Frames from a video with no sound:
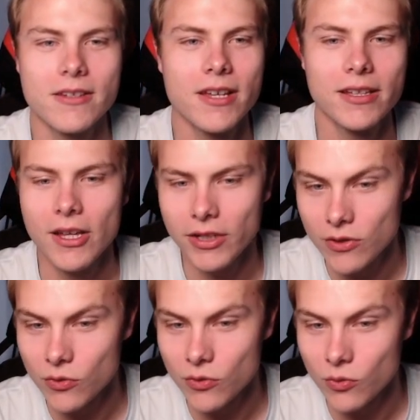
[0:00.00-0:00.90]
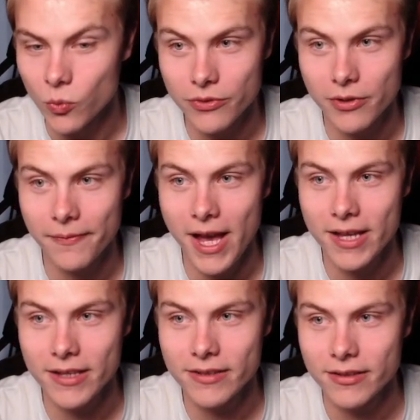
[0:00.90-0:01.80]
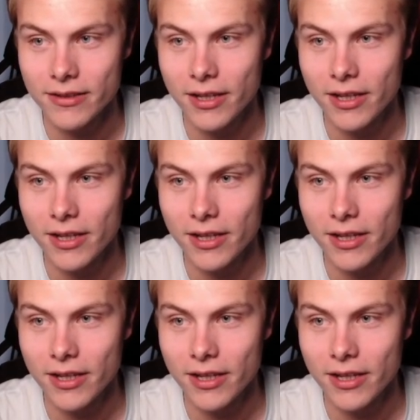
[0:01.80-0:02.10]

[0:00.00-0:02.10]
Look at these wheels real fast.